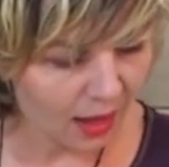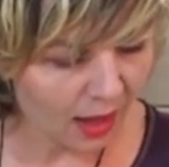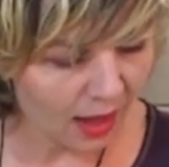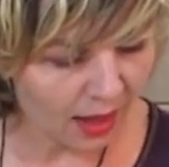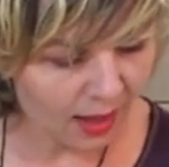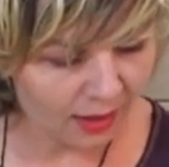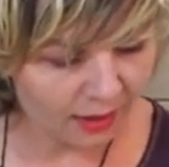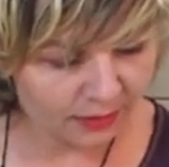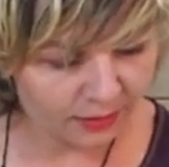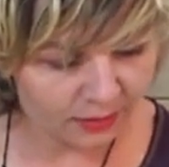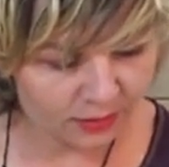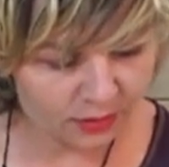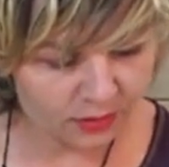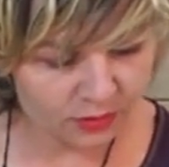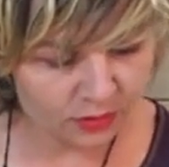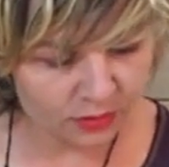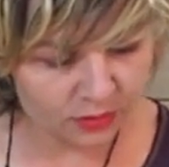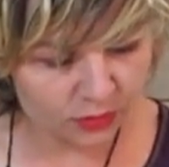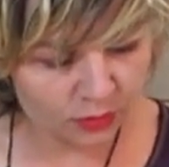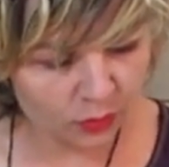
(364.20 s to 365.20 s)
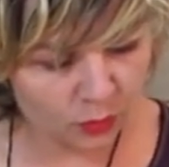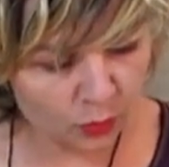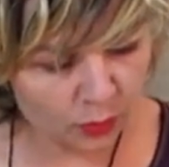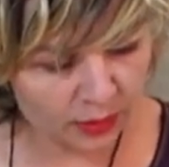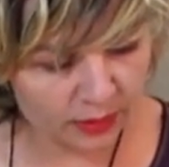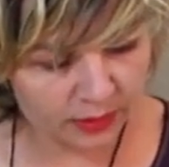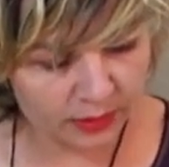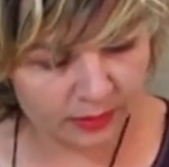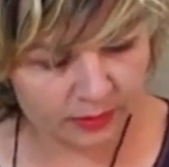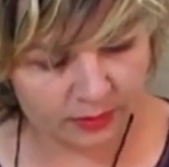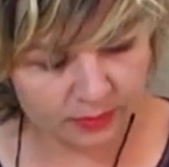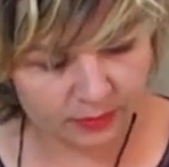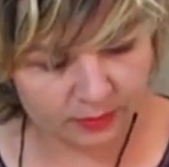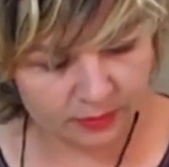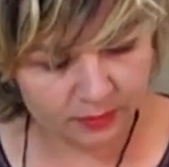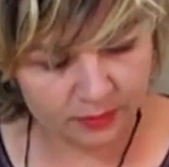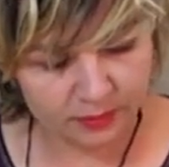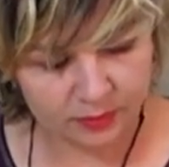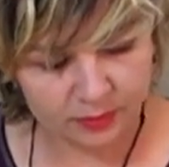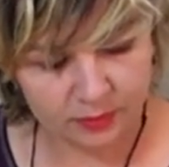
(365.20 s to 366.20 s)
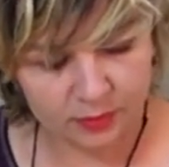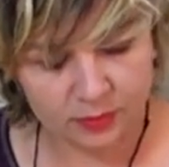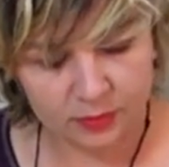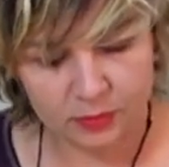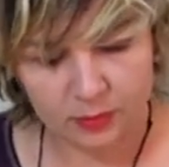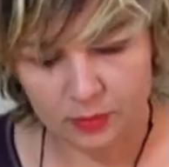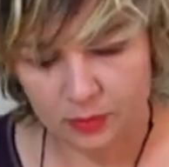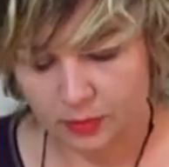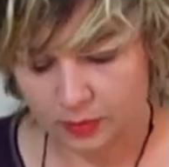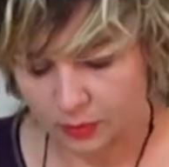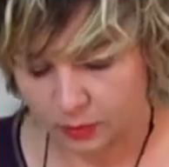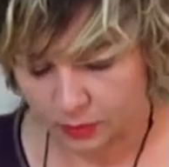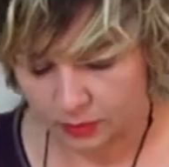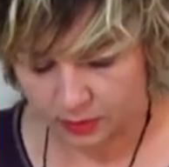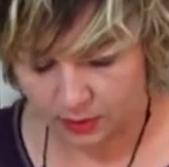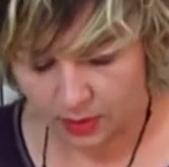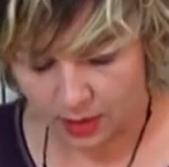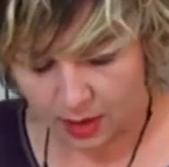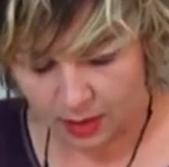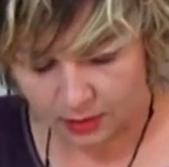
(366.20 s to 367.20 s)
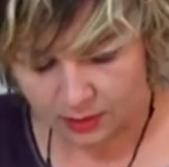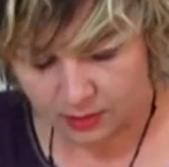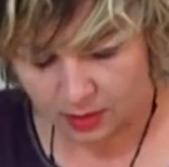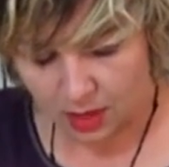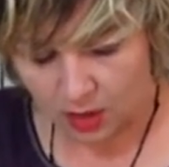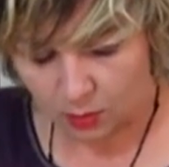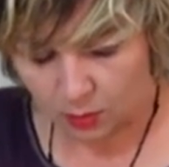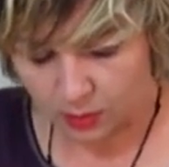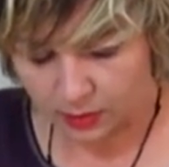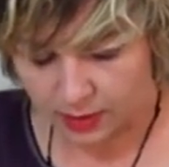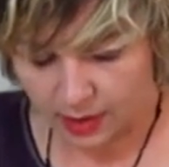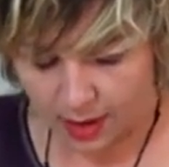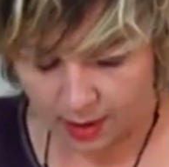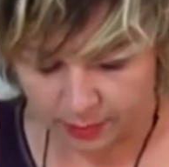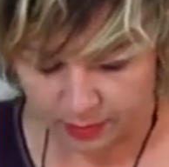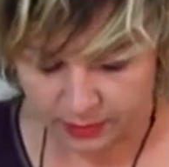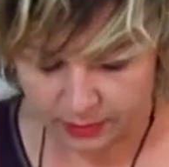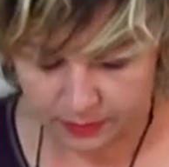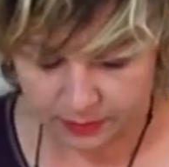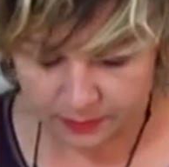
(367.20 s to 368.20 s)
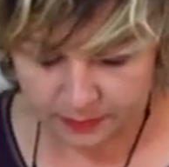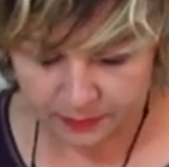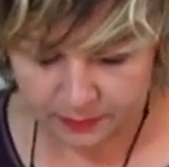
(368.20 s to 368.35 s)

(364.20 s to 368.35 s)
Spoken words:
And we'll slice our lemon.